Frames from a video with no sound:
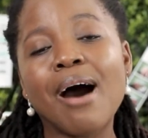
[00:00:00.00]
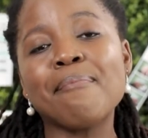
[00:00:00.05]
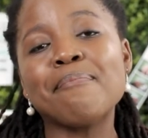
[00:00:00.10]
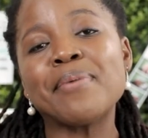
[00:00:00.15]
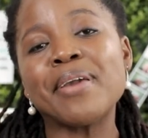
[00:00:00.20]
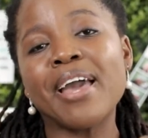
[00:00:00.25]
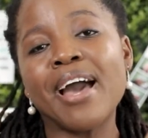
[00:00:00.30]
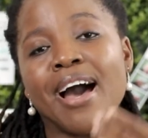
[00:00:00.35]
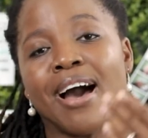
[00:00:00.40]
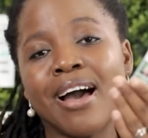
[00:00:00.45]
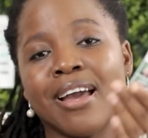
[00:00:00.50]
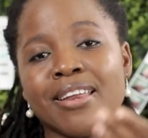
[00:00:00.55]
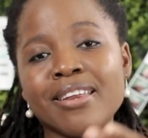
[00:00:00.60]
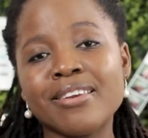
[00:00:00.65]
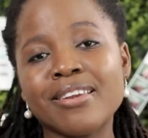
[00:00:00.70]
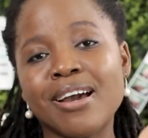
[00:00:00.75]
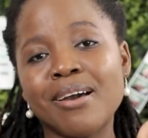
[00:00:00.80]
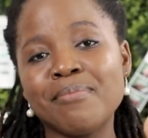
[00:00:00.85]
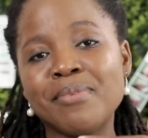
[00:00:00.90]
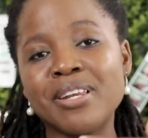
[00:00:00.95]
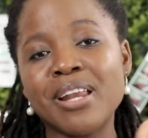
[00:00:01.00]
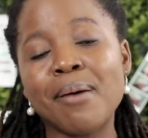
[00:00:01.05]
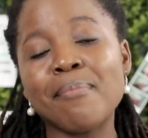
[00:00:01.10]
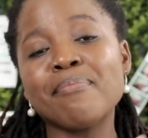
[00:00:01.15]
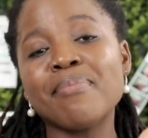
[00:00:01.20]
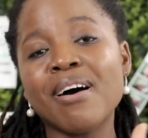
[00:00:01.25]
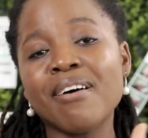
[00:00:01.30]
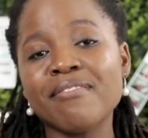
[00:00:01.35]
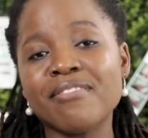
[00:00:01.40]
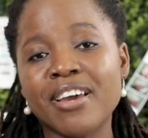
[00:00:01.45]

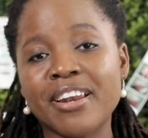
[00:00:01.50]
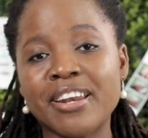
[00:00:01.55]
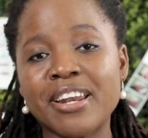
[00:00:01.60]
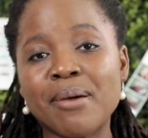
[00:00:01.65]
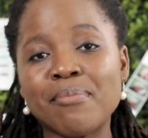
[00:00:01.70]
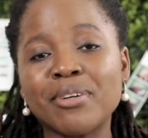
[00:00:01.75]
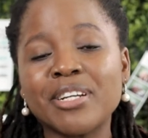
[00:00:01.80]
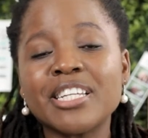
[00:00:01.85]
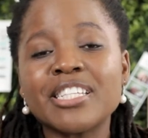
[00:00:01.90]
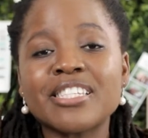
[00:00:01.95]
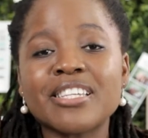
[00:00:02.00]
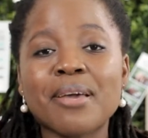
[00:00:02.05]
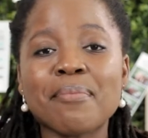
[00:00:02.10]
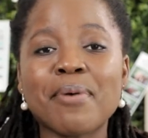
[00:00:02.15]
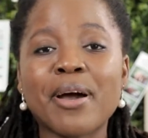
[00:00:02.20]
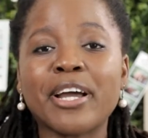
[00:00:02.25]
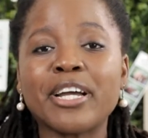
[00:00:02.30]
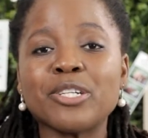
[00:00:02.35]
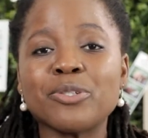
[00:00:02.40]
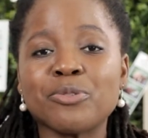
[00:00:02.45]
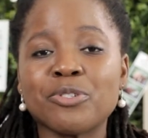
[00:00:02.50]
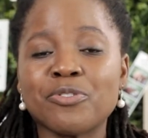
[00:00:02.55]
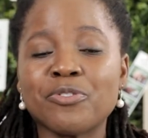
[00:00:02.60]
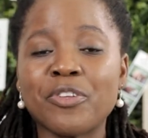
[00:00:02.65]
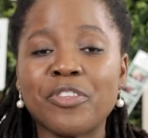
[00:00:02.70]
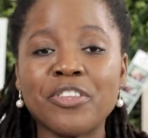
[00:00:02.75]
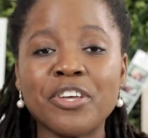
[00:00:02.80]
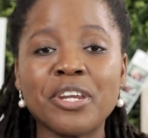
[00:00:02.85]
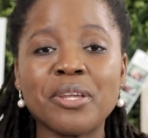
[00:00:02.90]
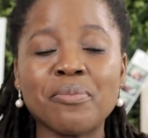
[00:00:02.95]
above that number. Let's say a package was
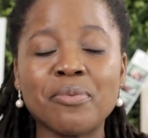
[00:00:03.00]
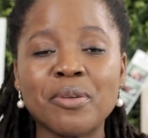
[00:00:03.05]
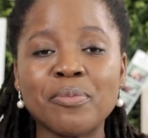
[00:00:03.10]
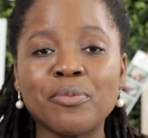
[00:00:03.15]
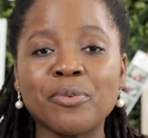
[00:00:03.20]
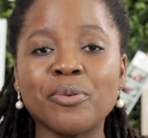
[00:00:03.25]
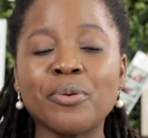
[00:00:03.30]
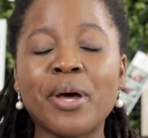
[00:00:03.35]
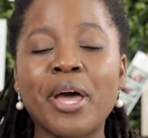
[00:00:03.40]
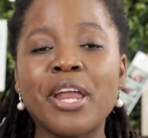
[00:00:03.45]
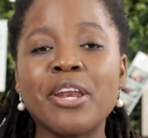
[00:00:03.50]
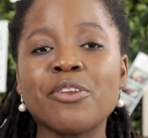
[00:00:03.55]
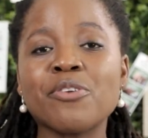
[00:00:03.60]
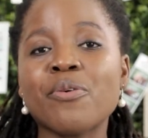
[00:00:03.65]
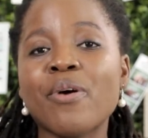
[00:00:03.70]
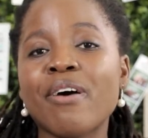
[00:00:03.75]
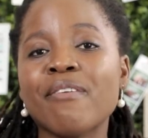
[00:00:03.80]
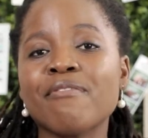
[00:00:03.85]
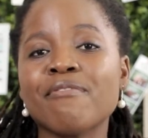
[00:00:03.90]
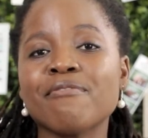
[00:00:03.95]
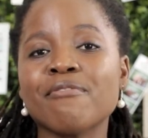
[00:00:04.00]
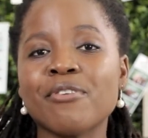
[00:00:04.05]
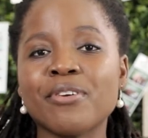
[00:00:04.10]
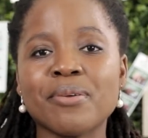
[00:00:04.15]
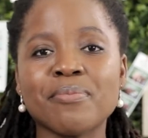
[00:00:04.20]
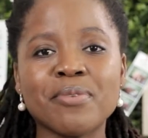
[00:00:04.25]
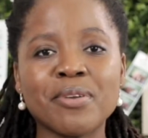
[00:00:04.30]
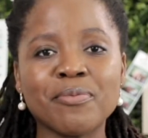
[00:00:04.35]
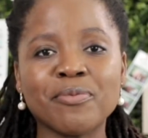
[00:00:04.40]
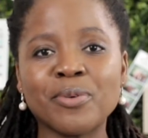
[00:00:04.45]
for 30 people and you have
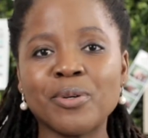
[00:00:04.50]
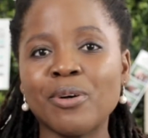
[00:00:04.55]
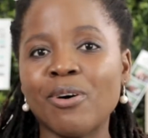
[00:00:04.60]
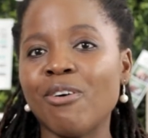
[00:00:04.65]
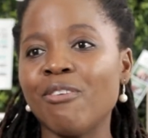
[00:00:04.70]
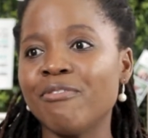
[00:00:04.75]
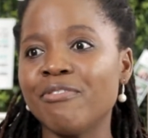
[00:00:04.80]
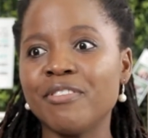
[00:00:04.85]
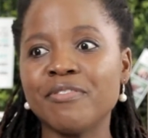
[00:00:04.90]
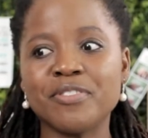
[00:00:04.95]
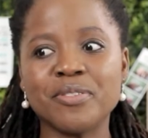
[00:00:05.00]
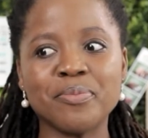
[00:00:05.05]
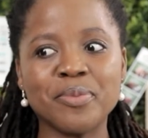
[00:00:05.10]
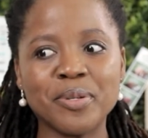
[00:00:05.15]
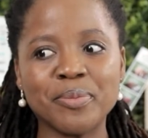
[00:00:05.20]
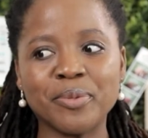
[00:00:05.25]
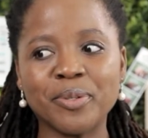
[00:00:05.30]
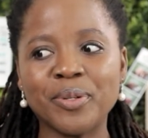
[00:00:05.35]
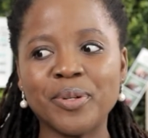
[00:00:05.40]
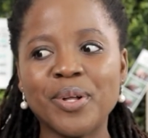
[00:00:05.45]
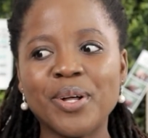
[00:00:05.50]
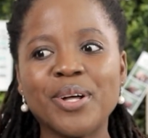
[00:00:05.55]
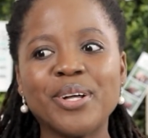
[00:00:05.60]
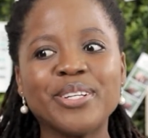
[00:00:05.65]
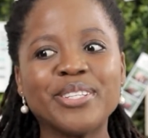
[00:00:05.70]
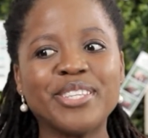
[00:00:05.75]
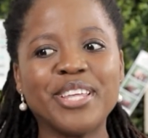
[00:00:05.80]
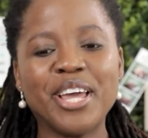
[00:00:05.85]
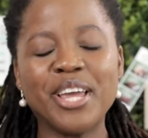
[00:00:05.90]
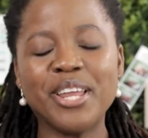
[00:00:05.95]
40 people or 50 people.
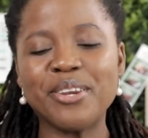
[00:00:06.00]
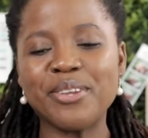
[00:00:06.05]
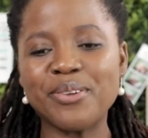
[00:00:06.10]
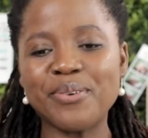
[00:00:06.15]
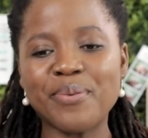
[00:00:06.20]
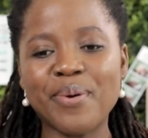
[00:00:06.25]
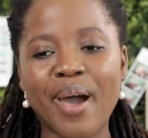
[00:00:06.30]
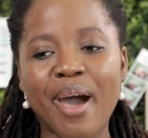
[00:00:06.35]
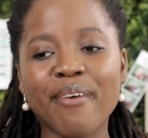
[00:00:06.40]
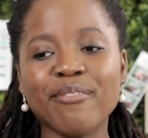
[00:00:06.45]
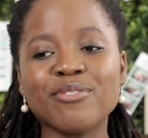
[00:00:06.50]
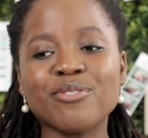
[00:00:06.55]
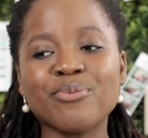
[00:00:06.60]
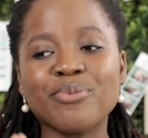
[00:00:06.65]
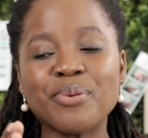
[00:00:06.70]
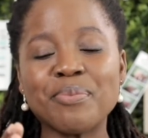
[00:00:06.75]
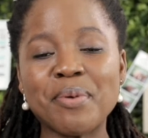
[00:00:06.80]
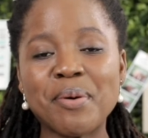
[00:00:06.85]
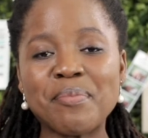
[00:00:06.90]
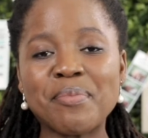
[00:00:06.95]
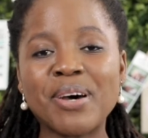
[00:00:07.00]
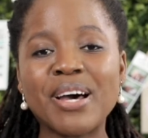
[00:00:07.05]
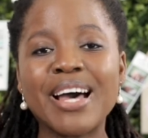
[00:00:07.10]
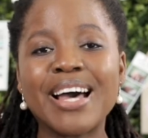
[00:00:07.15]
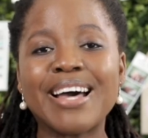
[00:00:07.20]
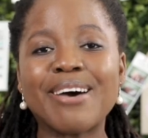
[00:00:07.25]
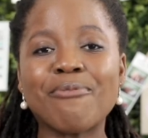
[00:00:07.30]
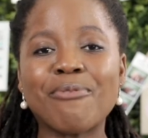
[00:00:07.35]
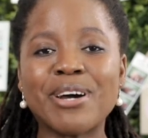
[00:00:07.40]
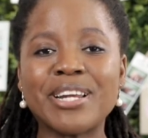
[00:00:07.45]
Then you have to remember
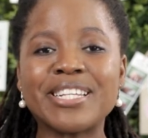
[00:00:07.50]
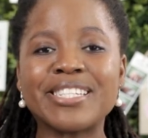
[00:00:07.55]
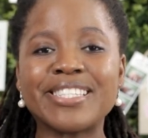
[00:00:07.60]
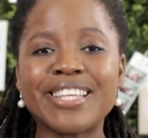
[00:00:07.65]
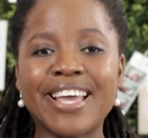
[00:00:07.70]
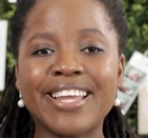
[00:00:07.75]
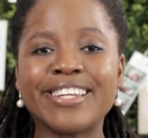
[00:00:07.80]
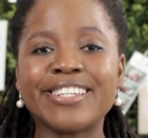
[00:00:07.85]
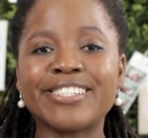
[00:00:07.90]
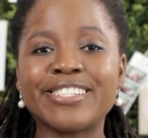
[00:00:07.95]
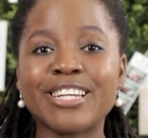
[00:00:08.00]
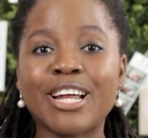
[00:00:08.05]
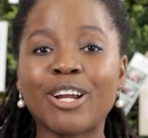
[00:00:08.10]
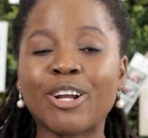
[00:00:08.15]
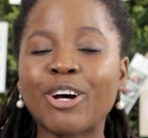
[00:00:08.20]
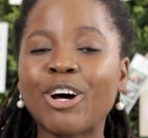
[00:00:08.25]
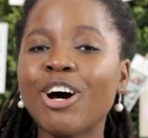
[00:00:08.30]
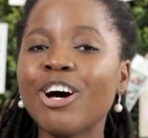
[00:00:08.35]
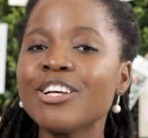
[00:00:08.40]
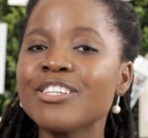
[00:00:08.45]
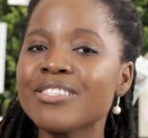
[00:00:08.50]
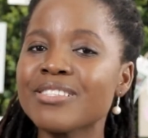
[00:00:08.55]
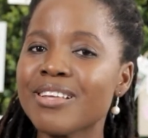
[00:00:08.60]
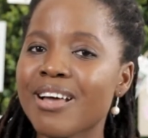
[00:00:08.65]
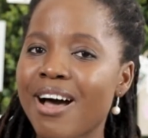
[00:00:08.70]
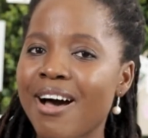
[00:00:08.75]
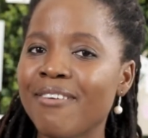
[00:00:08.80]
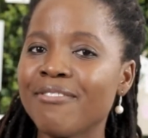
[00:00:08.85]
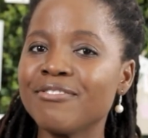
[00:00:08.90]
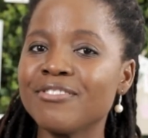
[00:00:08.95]
what is the additional cost
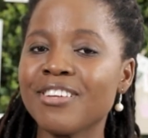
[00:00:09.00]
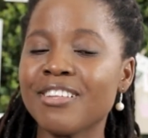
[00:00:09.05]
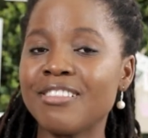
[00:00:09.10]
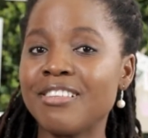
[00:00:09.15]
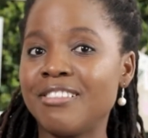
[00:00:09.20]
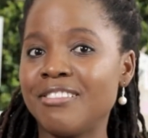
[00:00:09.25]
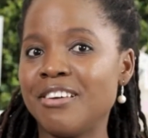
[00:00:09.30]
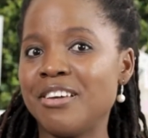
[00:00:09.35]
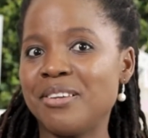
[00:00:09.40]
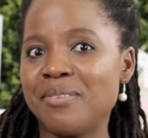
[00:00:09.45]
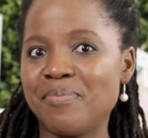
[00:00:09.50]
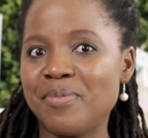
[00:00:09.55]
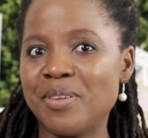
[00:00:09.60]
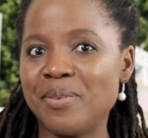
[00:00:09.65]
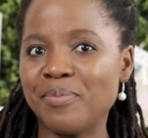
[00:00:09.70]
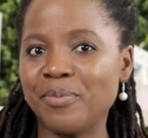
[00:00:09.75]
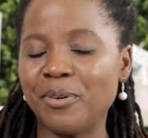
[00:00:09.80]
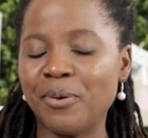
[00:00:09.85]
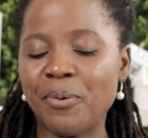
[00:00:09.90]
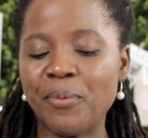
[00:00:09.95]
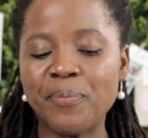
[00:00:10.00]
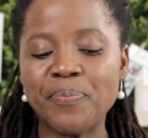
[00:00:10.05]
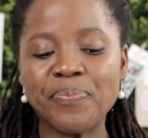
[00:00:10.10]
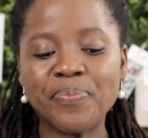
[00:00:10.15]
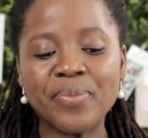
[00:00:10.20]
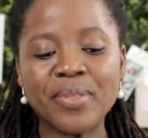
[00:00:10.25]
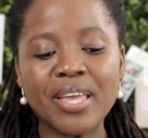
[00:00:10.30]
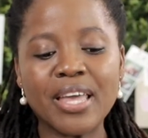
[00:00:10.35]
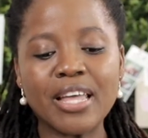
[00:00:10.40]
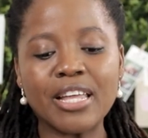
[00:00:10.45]
after the 30 people.
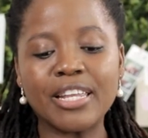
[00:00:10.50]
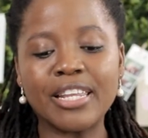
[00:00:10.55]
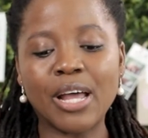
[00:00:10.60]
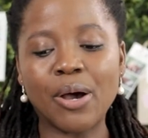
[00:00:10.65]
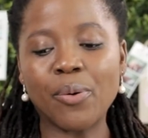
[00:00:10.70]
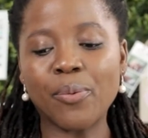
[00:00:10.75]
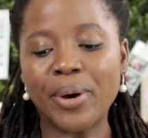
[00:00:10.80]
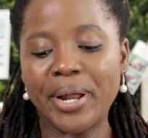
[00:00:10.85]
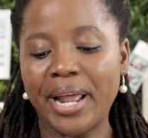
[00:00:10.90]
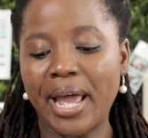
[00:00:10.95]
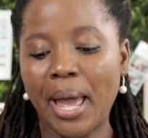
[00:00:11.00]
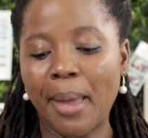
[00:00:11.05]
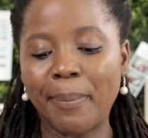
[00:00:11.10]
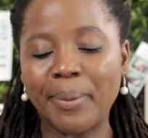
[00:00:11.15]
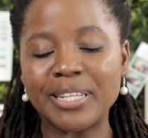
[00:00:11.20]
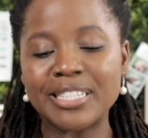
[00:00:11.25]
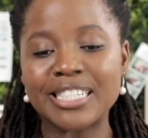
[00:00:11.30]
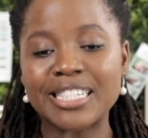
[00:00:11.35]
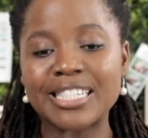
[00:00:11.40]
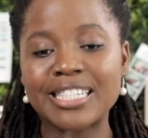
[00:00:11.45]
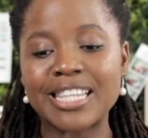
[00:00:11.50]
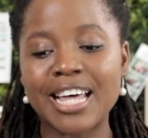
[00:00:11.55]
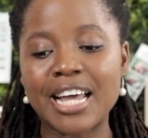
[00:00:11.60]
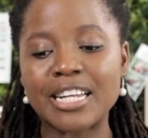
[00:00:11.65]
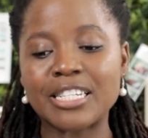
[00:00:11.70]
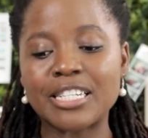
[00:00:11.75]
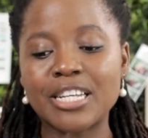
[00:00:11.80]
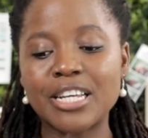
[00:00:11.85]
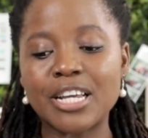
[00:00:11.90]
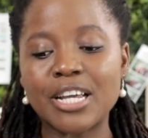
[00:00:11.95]
Now, what happens is
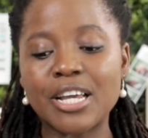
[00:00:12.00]
that